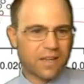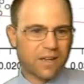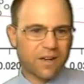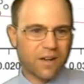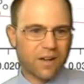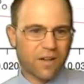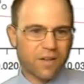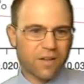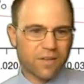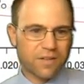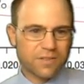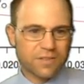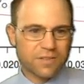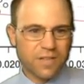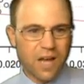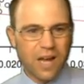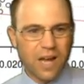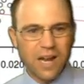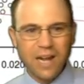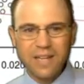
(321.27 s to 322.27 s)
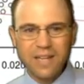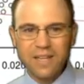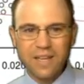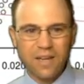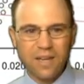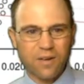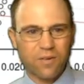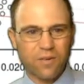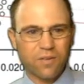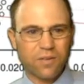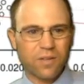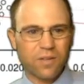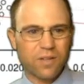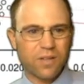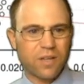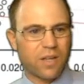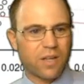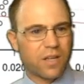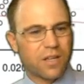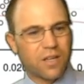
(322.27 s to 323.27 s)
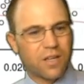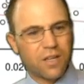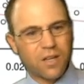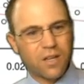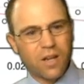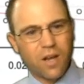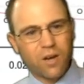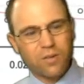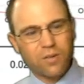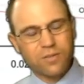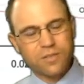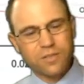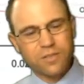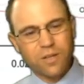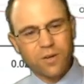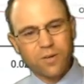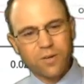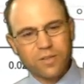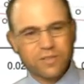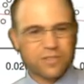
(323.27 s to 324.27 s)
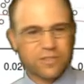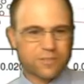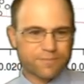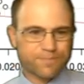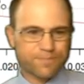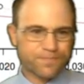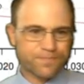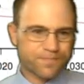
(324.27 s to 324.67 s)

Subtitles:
You know, it's not ideal, you know, so it's,